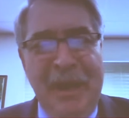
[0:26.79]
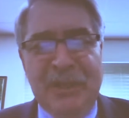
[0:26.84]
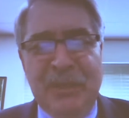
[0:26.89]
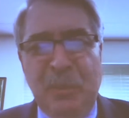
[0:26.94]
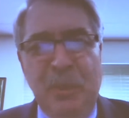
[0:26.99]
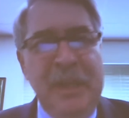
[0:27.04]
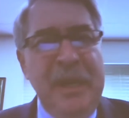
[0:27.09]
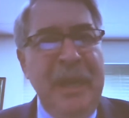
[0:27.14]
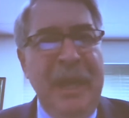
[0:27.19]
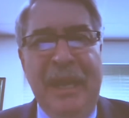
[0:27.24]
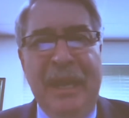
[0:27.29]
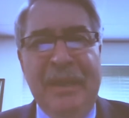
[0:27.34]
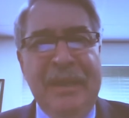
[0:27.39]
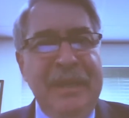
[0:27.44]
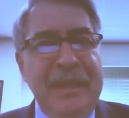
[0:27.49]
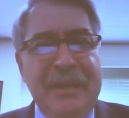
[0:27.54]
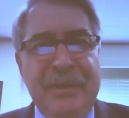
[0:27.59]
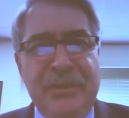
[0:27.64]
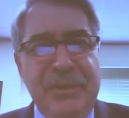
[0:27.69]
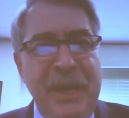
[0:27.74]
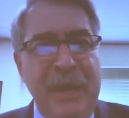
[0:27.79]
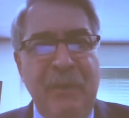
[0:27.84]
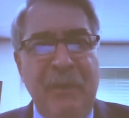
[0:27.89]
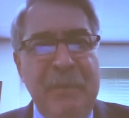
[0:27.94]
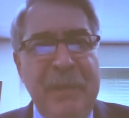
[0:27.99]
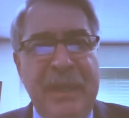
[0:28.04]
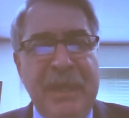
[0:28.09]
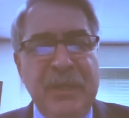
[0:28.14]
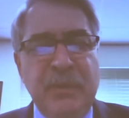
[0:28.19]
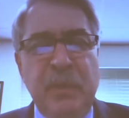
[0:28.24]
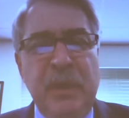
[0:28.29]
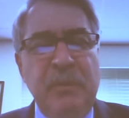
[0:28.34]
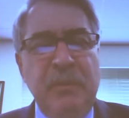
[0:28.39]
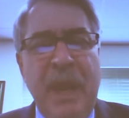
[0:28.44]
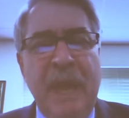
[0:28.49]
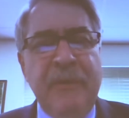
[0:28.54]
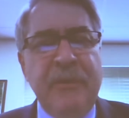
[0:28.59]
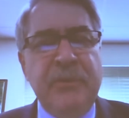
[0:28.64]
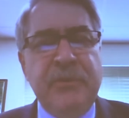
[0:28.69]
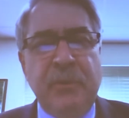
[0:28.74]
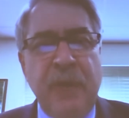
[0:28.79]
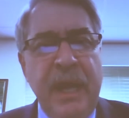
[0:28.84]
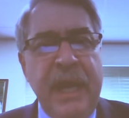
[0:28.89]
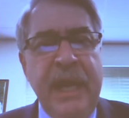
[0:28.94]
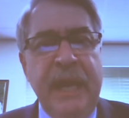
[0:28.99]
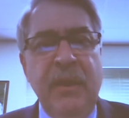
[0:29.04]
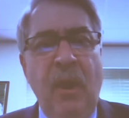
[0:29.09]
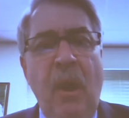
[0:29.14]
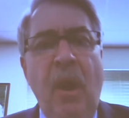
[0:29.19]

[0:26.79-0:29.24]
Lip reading: honest, we hate it in general because we'd rather trade.